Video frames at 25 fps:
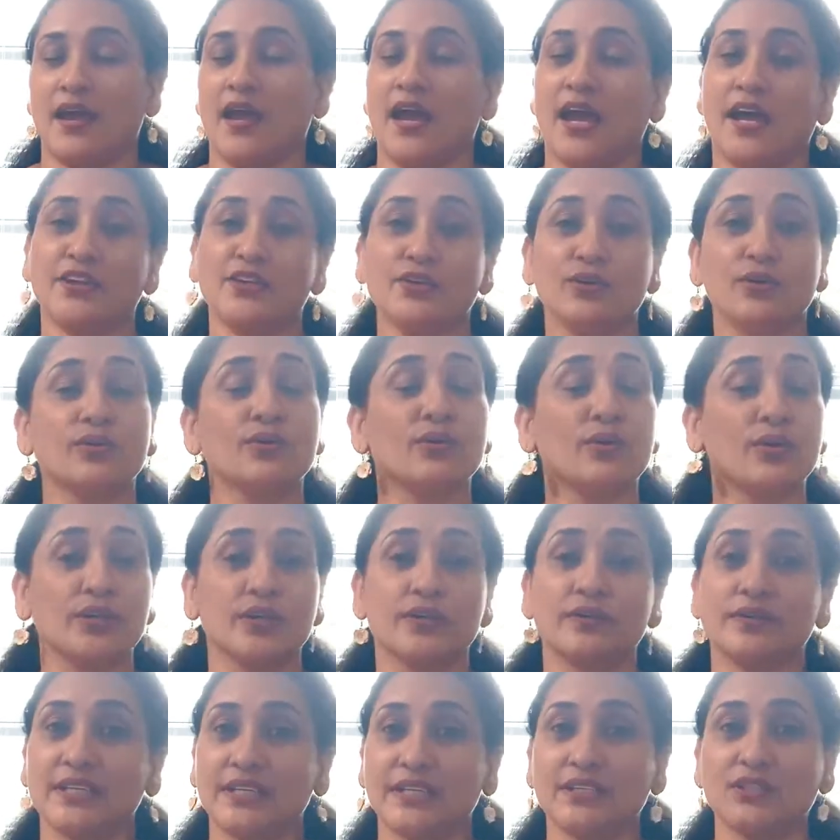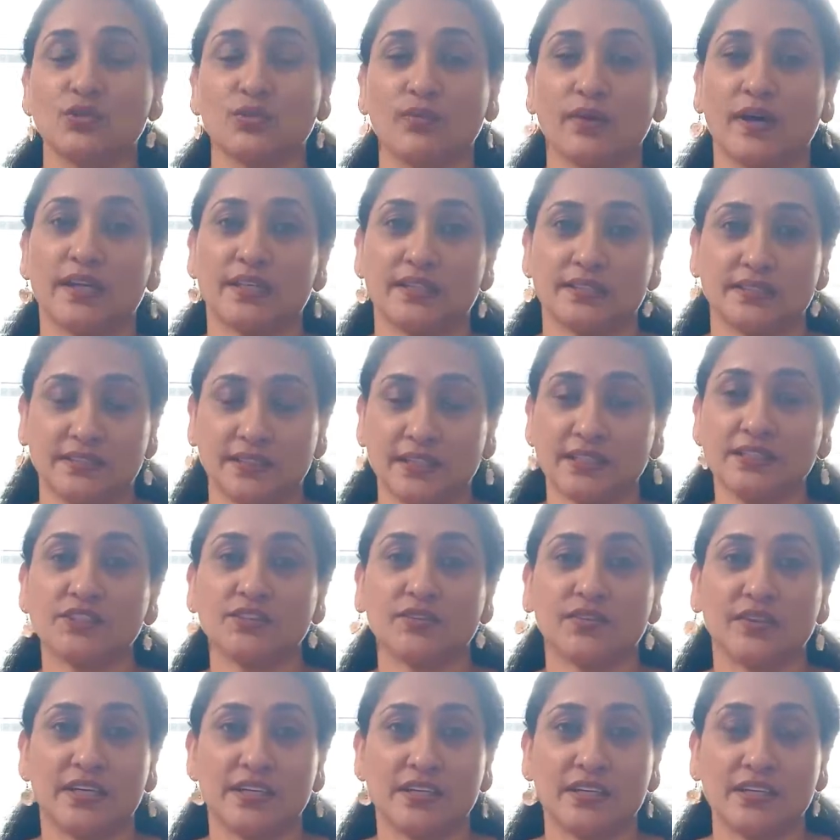and you know you need to wear a
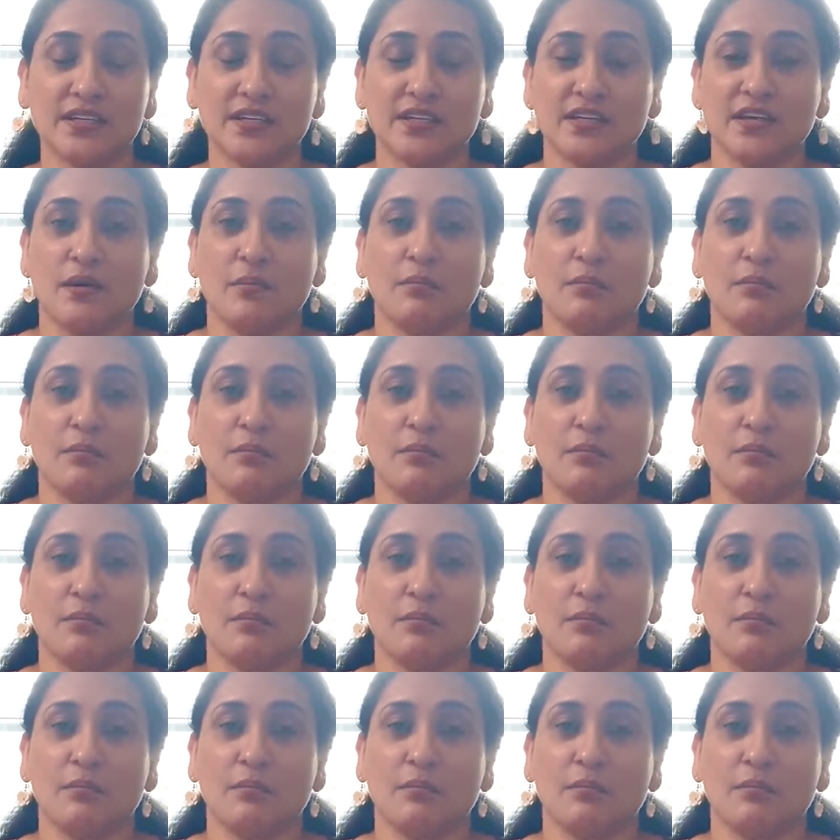sunscreen,